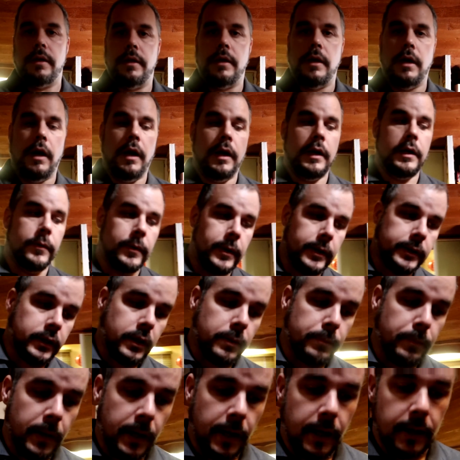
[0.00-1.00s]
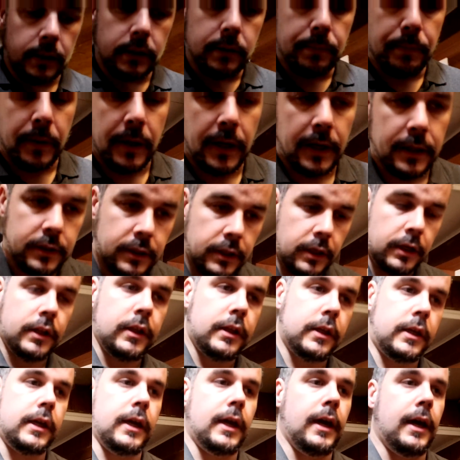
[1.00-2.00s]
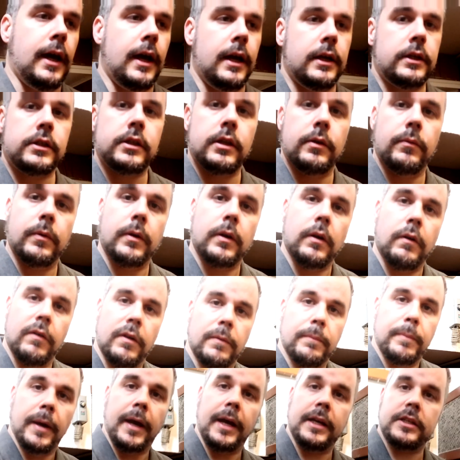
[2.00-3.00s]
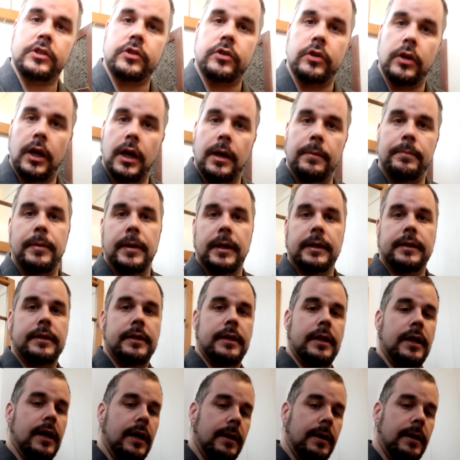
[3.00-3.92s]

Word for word: He already went to the bank, deposited the cash, and then went over to Best Try, picked it